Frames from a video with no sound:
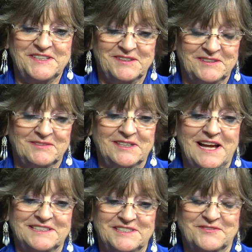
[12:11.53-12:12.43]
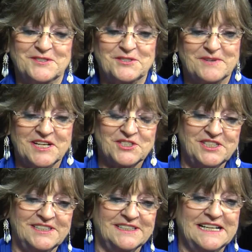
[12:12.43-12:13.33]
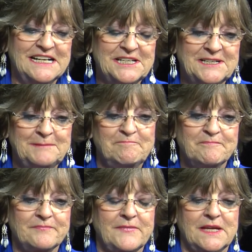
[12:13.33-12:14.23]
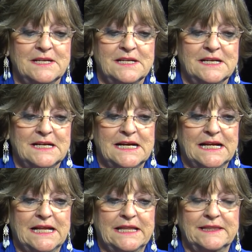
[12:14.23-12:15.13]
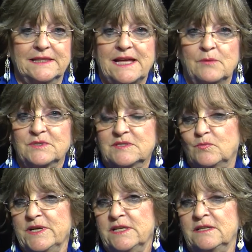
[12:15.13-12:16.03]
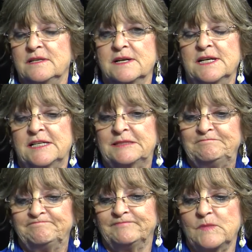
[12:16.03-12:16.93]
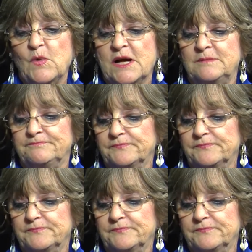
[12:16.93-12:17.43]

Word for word: in a, a different direction. Um, that was when, um, well,